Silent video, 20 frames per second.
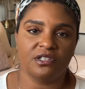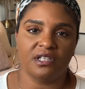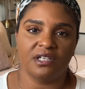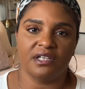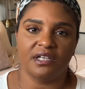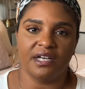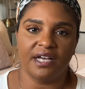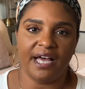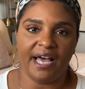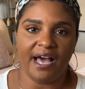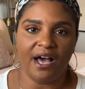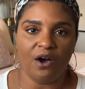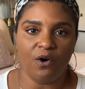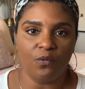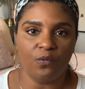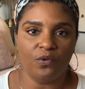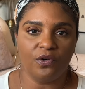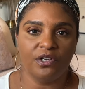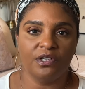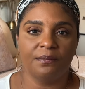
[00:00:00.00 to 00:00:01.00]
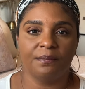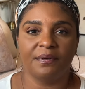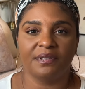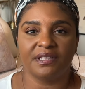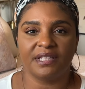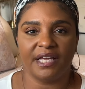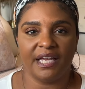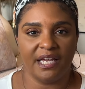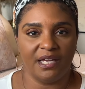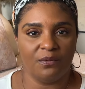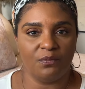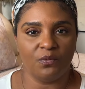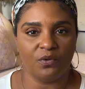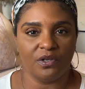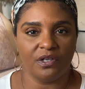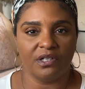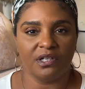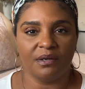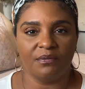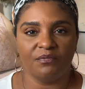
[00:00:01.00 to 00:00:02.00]
the outward, but the
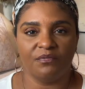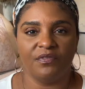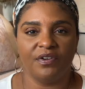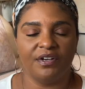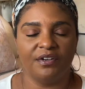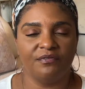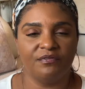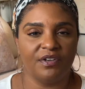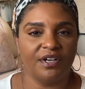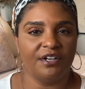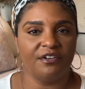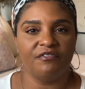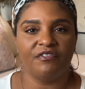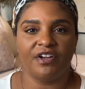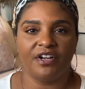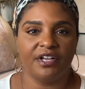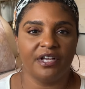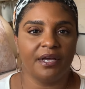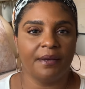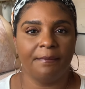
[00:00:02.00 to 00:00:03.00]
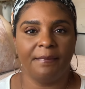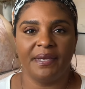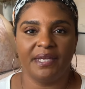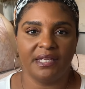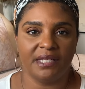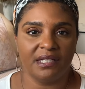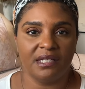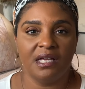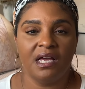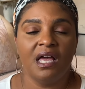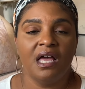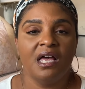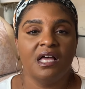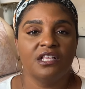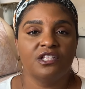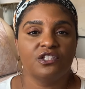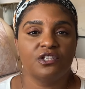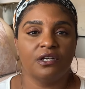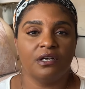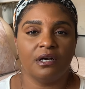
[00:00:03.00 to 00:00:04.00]
inward. I'm very, very committed
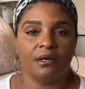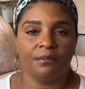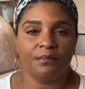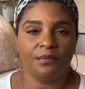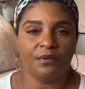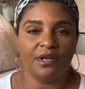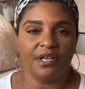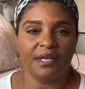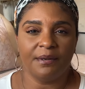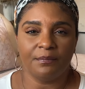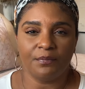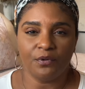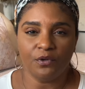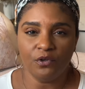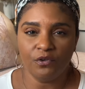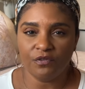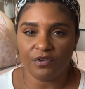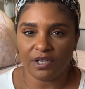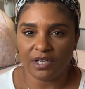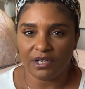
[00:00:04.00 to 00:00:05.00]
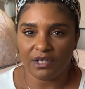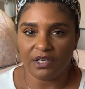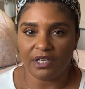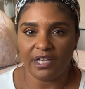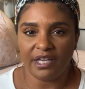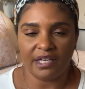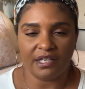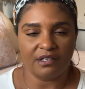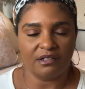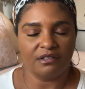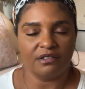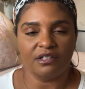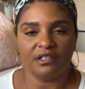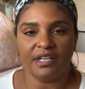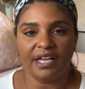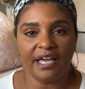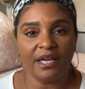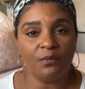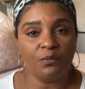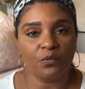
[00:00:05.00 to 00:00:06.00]
to improving and
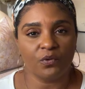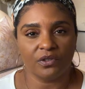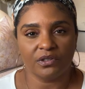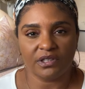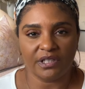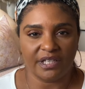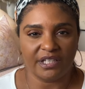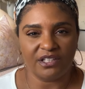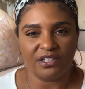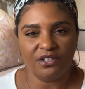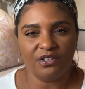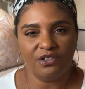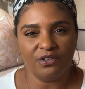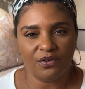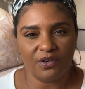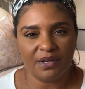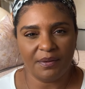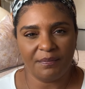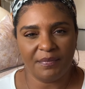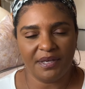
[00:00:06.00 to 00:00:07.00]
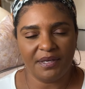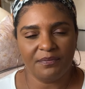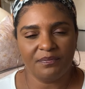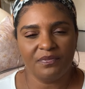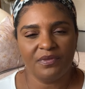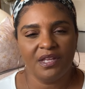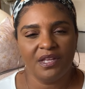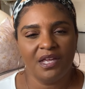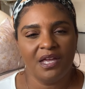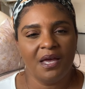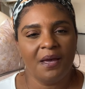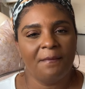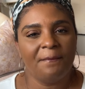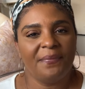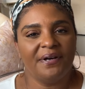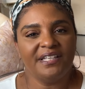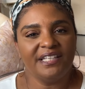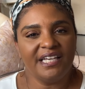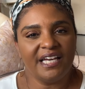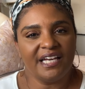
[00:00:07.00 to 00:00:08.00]
inwardly, you know what I mean?
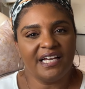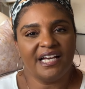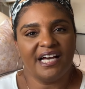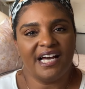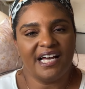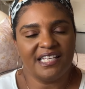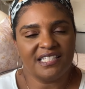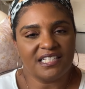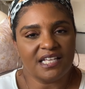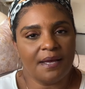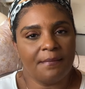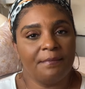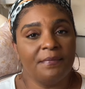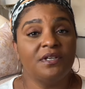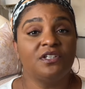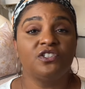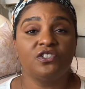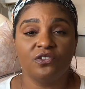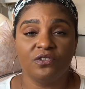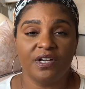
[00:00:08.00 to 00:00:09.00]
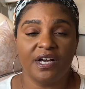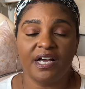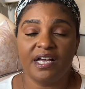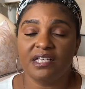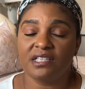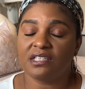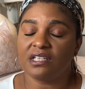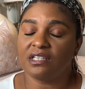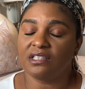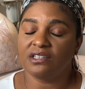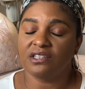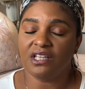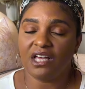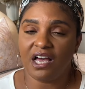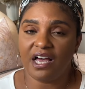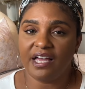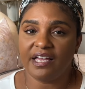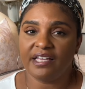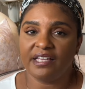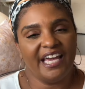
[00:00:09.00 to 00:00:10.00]
But yeah, guys, I miss you guys a
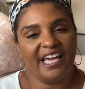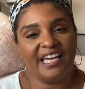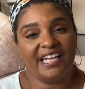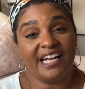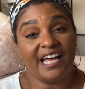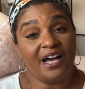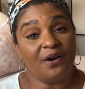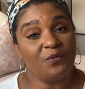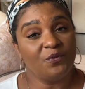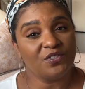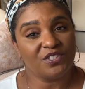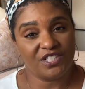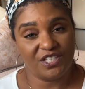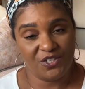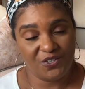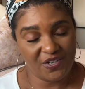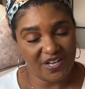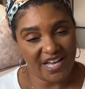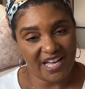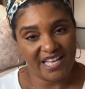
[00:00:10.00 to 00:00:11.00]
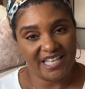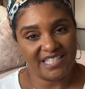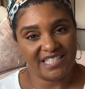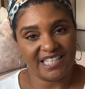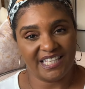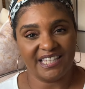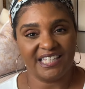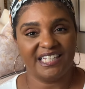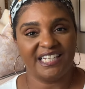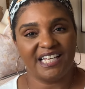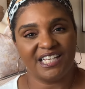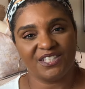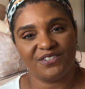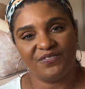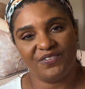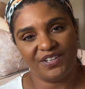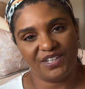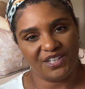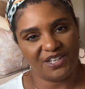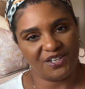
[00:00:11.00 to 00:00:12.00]
lot, and I will see you guys in the next
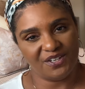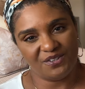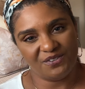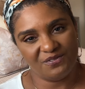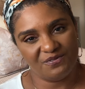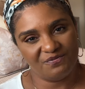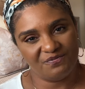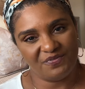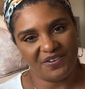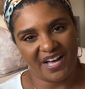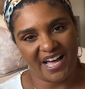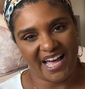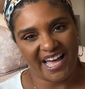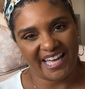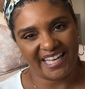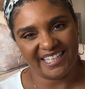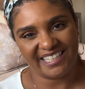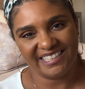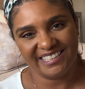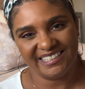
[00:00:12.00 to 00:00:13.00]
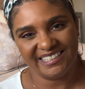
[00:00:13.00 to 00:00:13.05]
video. Bye.